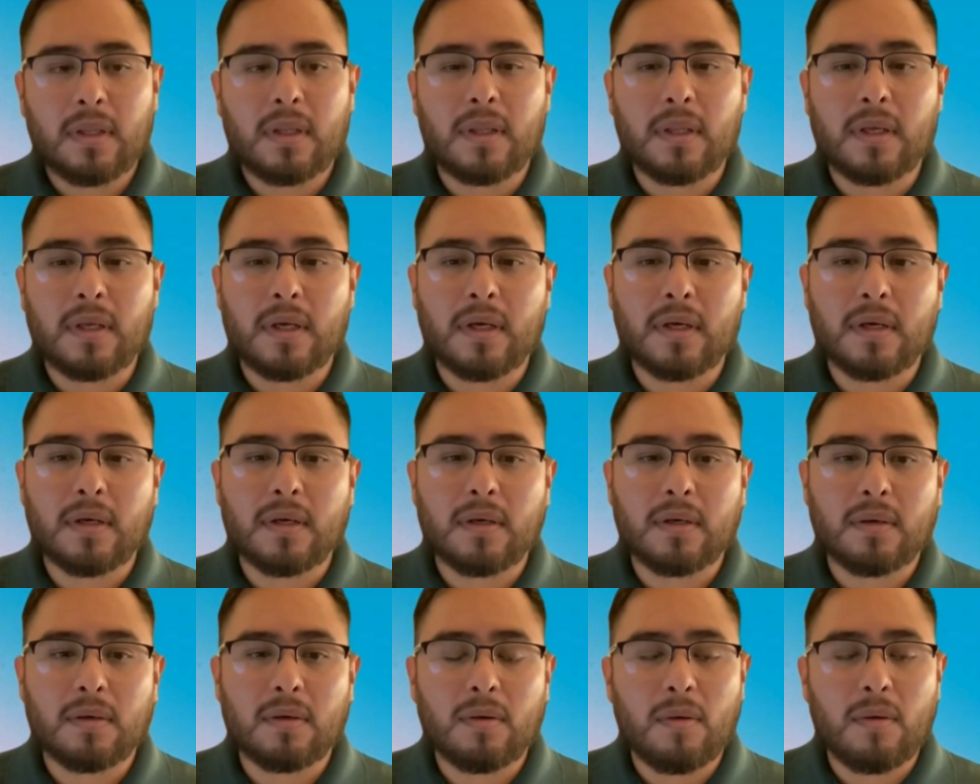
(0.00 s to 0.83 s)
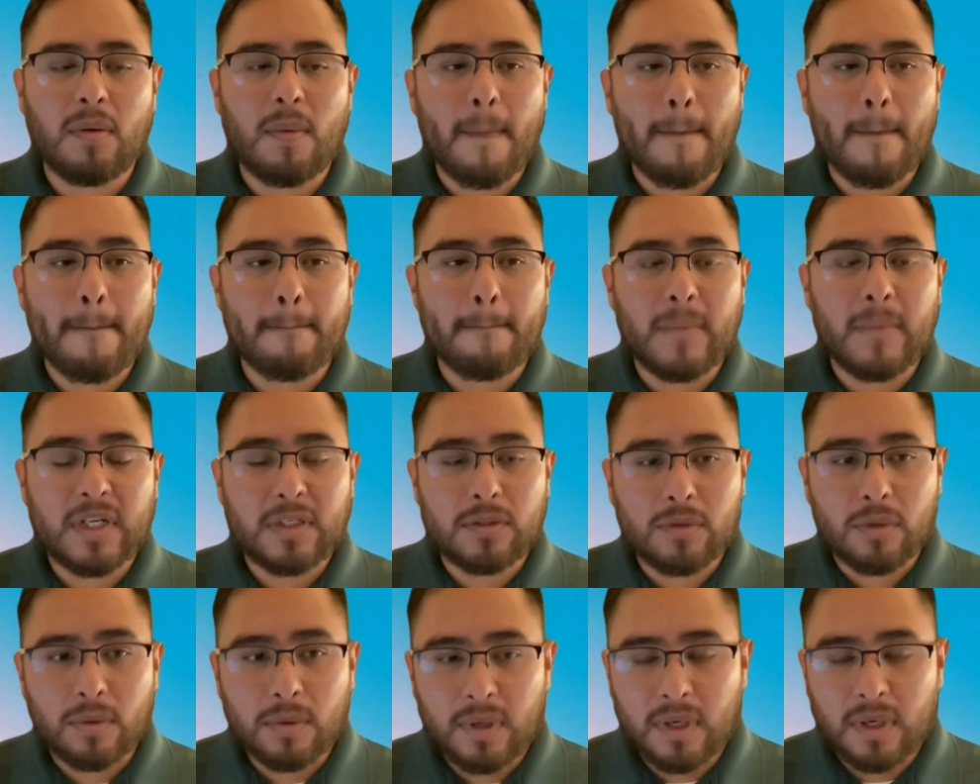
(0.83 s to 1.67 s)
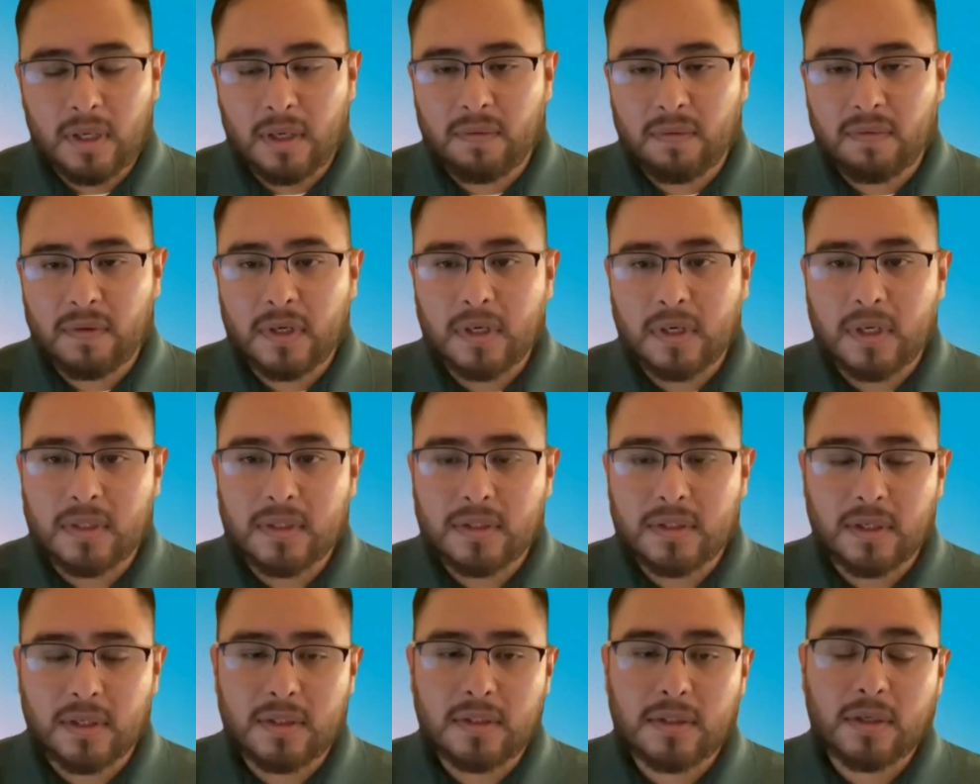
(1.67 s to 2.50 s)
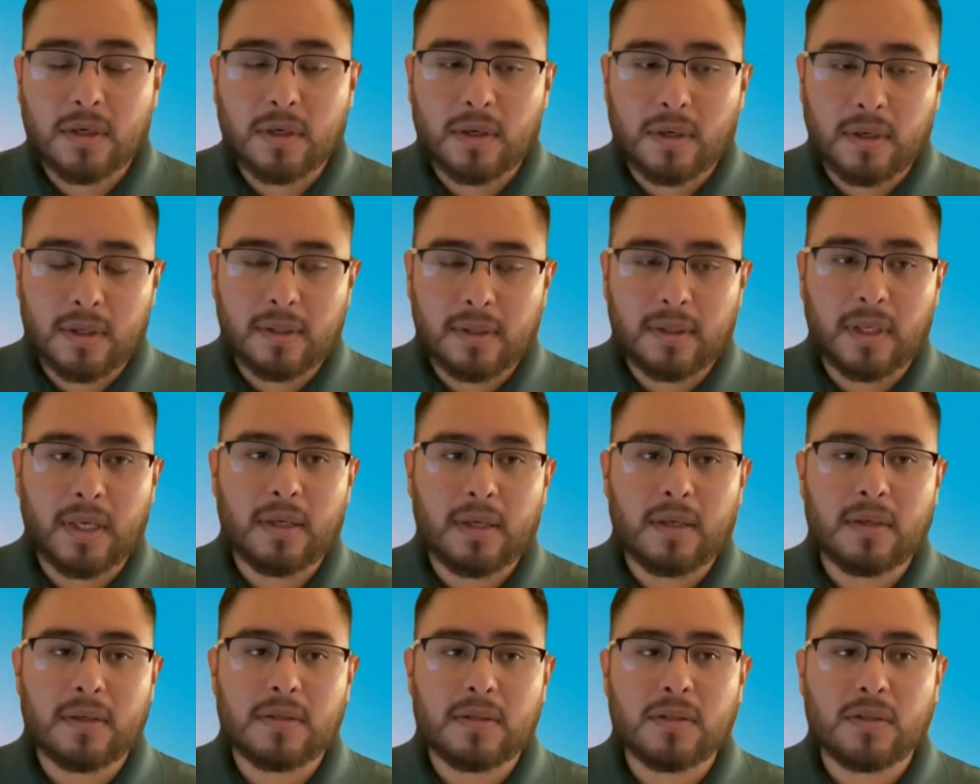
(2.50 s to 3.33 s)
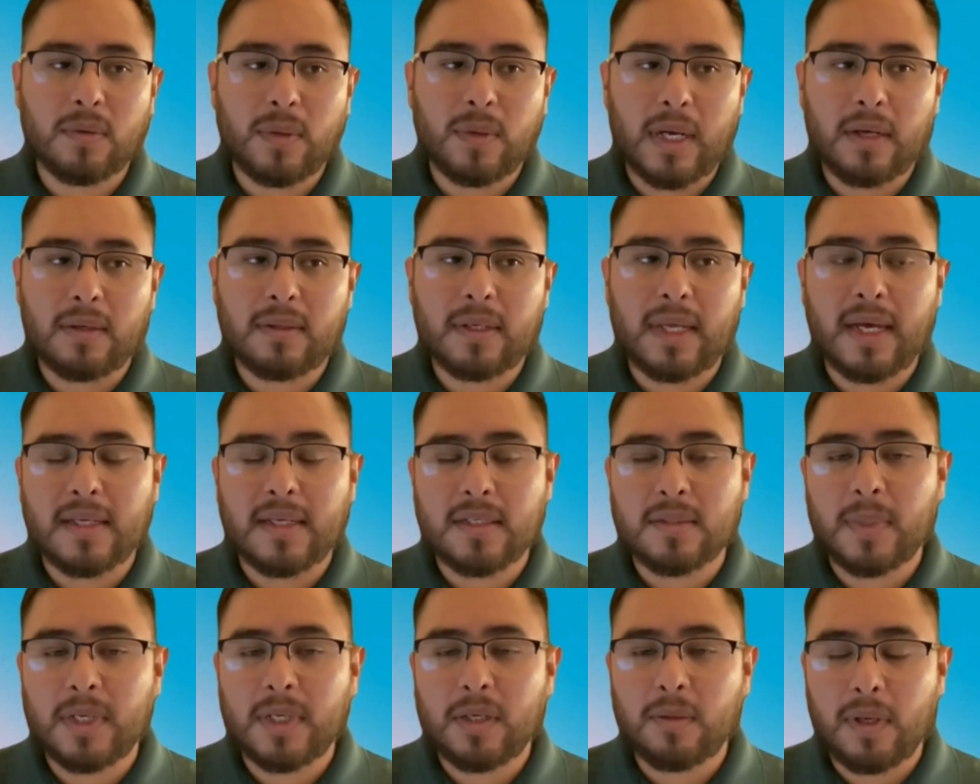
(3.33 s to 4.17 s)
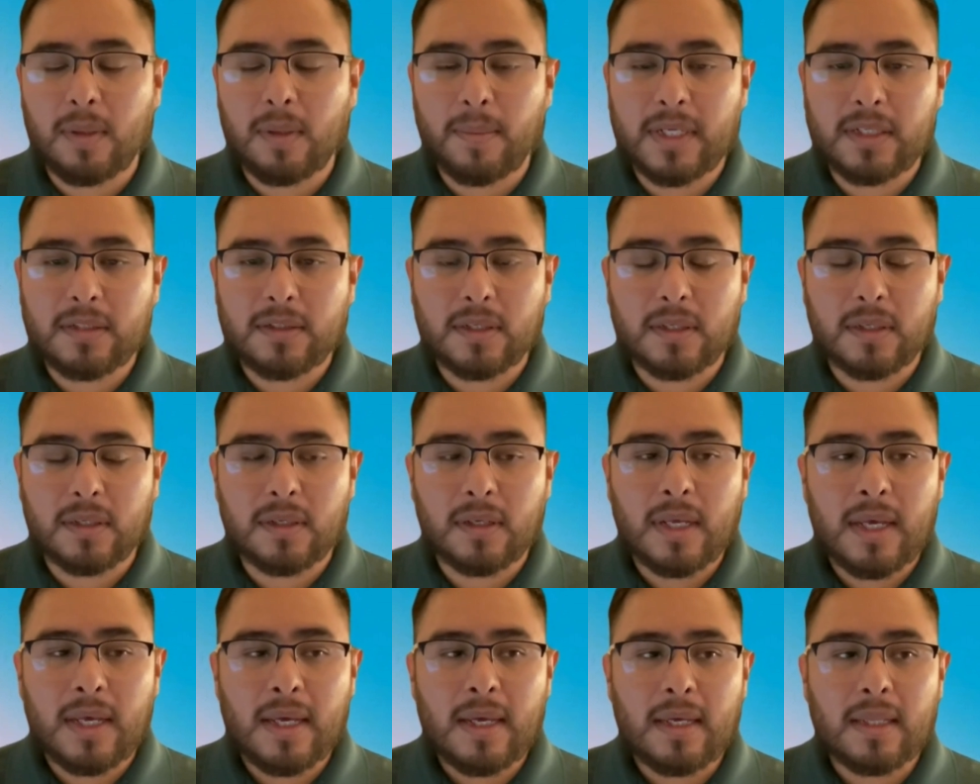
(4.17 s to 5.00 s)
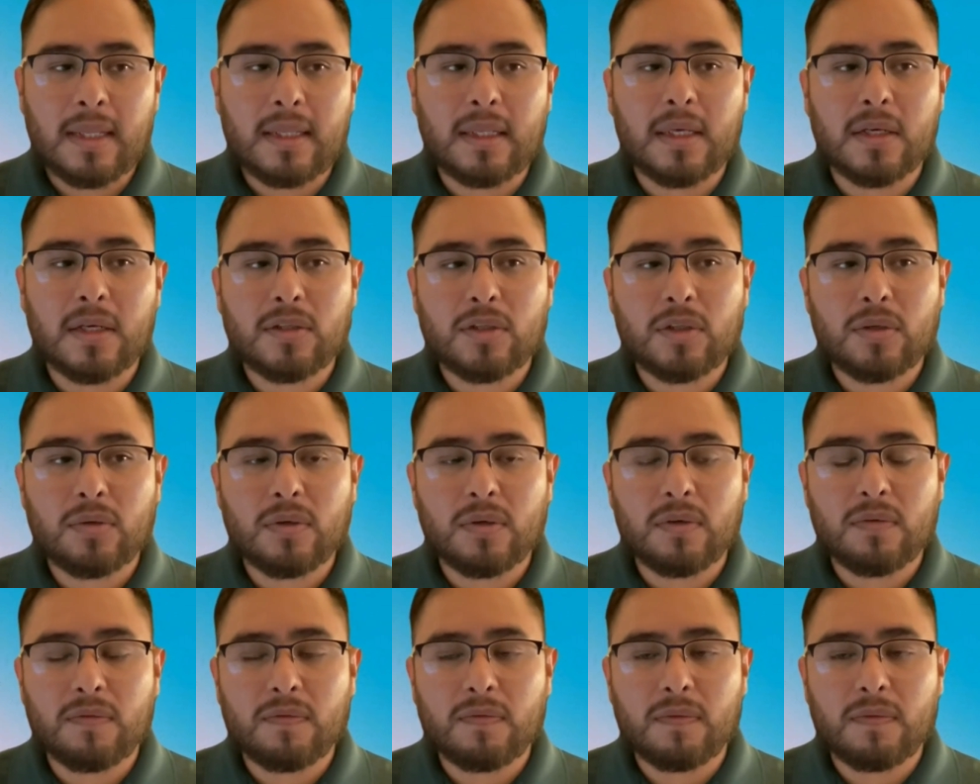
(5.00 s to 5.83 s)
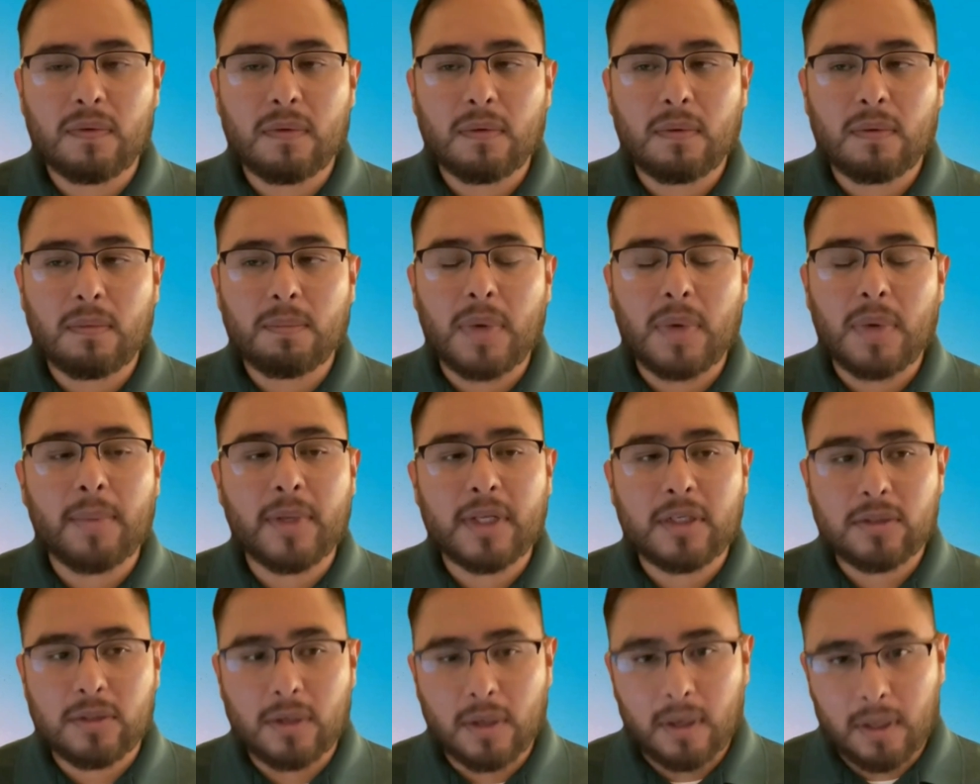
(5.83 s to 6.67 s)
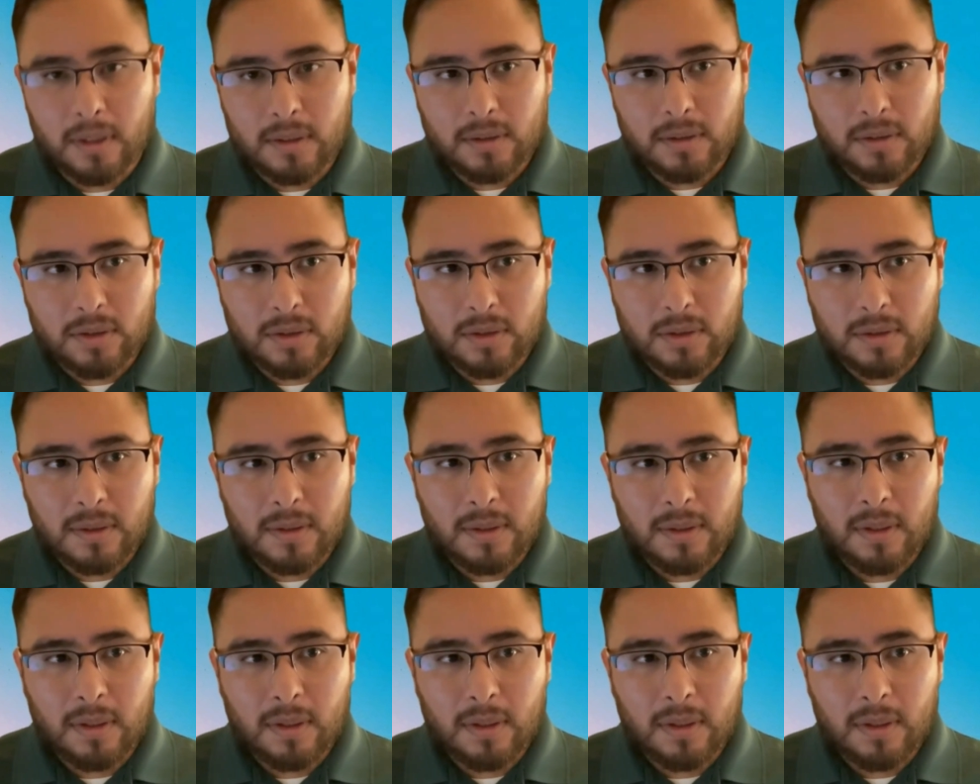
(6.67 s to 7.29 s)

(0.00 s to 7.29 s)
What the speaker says: Their majority of their concerns currently surround, as Manuel mentioned, the issue of public charge.